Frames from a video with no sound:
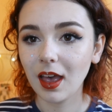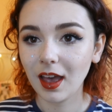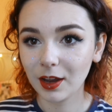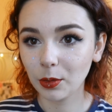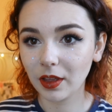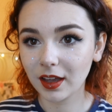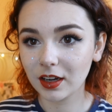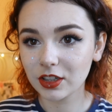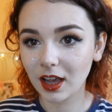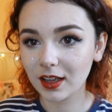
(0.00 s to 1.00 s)
and all that kind
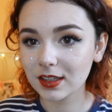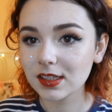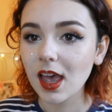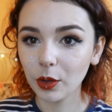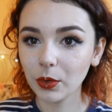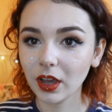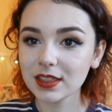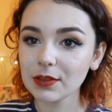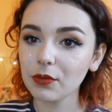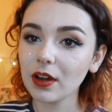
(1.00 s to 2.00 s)
of jazz. I hope you
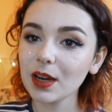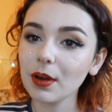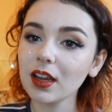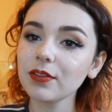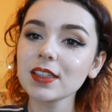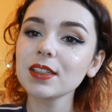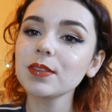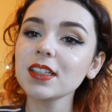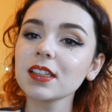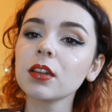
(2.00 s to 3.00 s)
guys have a very merry festive
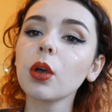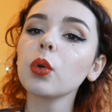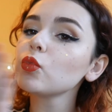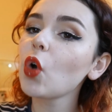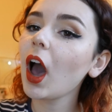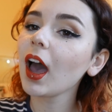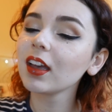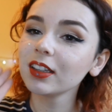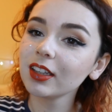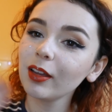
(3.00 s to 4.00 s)
season. Mwah.
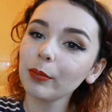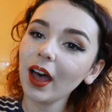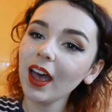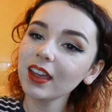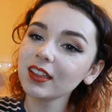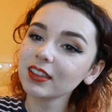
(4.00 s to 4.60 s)
Bye!